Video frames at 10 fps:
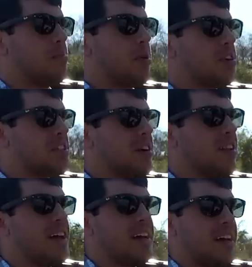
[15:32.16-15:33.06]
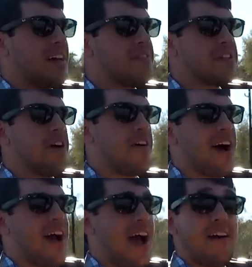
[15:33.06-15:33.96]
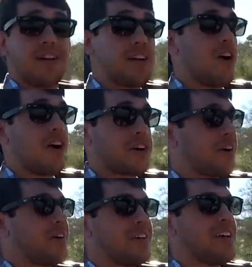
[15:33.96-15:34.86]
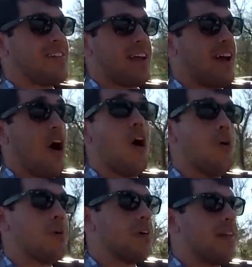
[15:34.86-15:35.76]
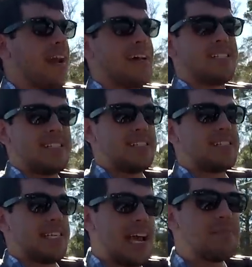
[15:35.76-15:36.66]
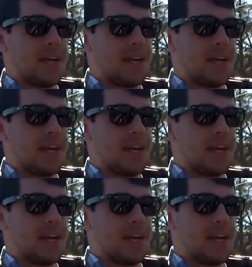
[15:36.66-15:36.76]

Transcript: Personally, even though I have a car currently that I own that has the same